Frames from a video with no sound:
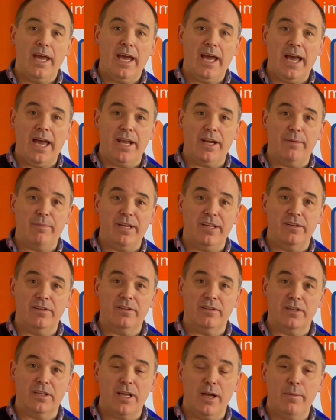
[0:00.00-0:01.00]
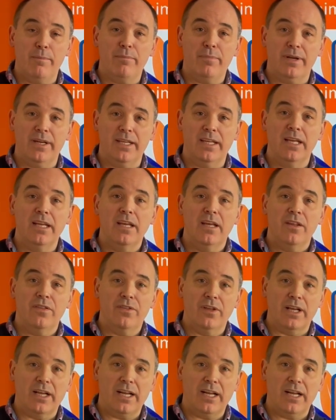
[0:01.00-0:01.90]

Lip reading: animation company that